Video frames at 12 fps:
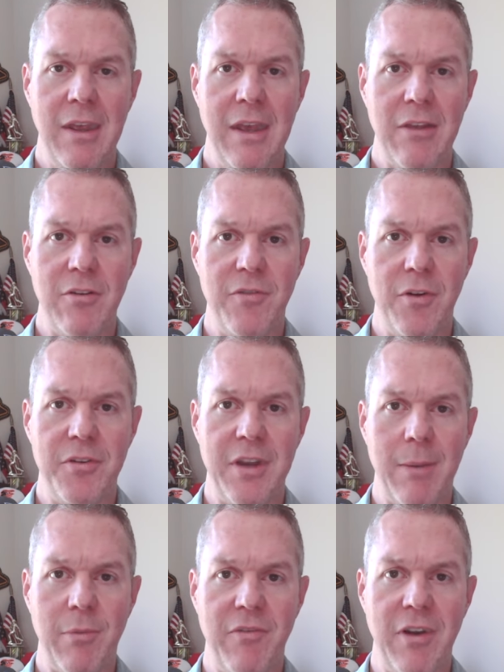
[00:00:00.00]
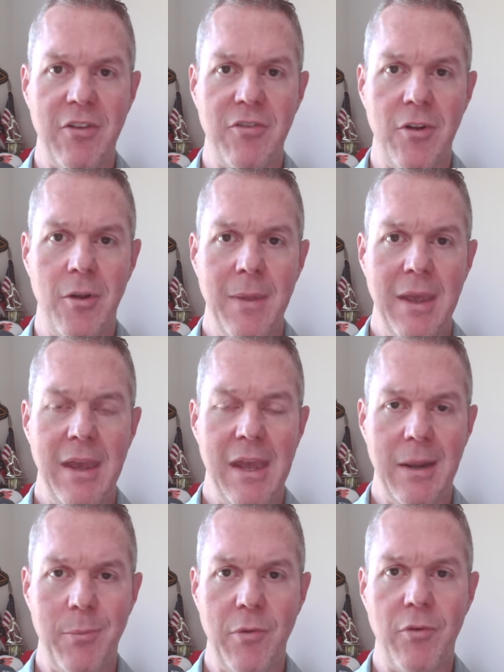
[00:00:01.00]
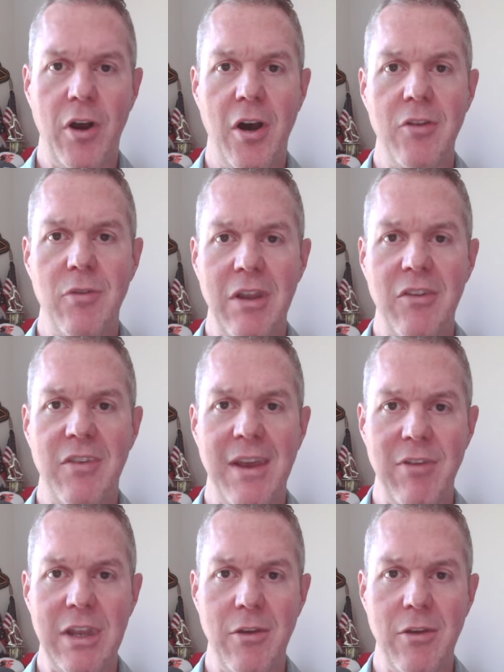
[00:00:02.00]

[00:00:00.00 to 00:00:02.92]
as a full-time professional and up over 170